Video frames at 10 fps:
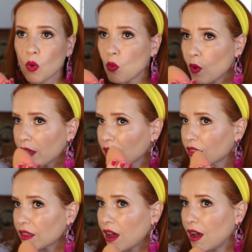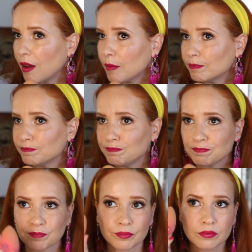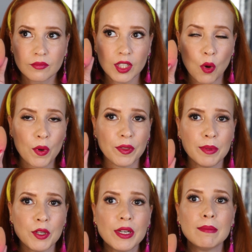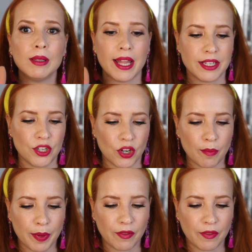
with the beauty blender.